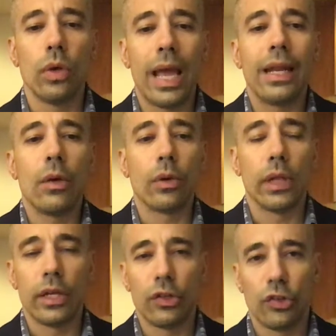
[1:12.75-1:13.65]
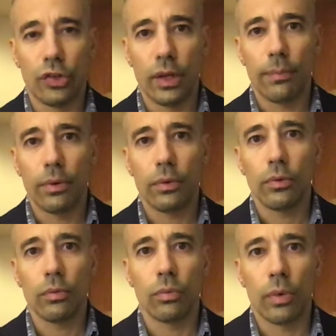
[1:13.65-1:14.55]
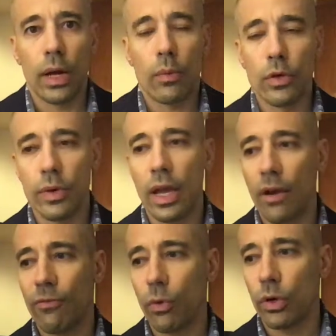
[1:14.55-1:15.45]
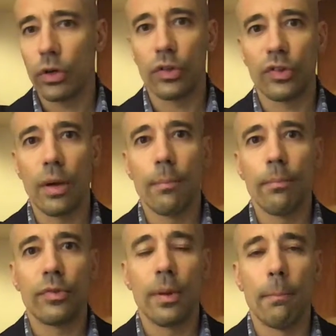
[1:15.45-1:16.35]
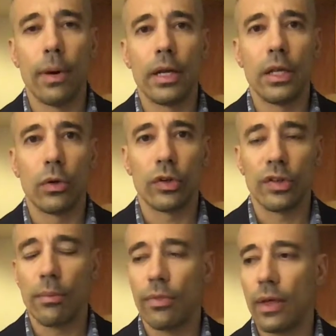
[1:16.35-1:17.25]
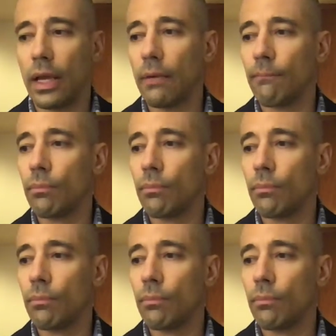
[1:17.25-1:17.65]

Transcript: any relationship, right, where you care for somebody or something.